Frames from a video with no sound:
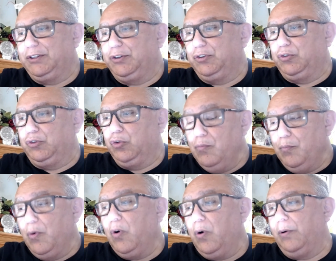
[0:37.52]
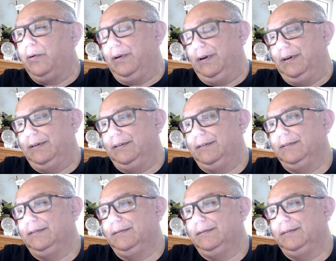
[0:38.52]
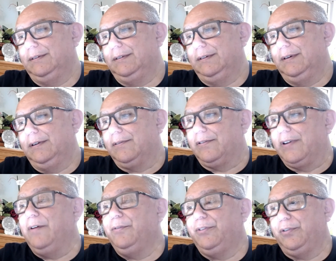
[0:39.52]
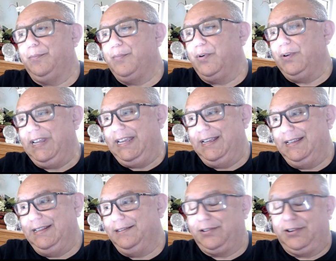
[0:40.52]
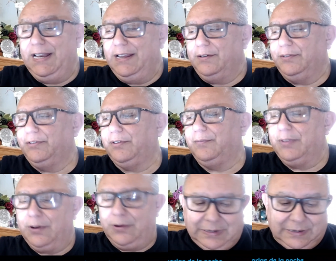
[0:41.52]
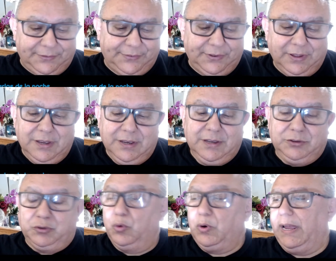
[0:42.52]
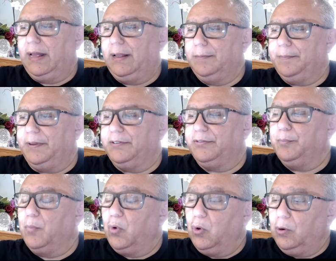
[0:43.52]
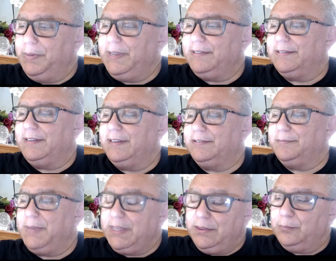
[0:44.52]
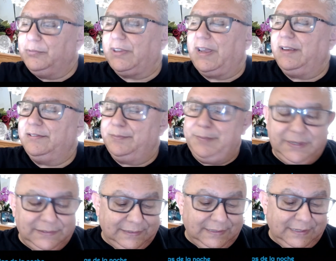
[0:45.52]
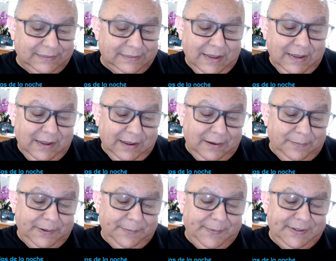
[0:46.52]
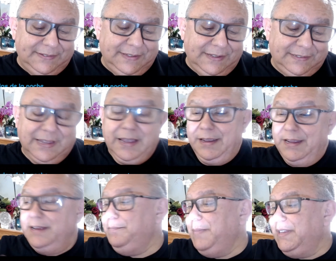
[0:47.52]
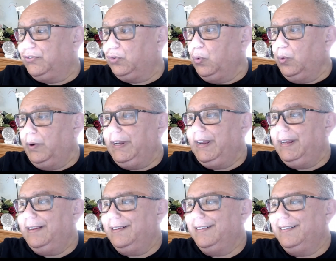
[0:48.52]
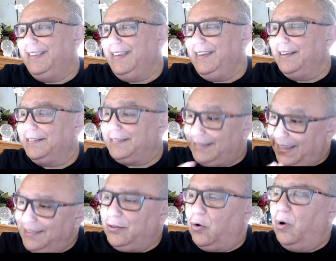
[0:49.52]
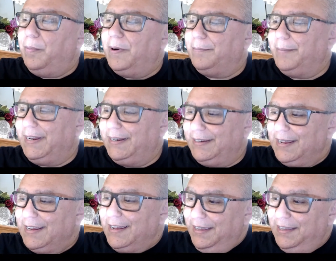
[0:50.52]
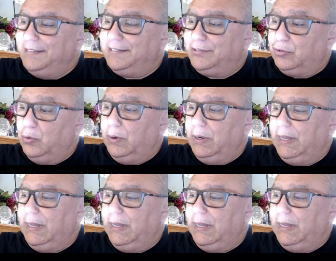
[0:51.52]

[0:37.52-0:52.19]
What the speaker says: two more rounds of money, trillions of dollars to help small business, medium-sized business, every business. In Missouri, the state government is suing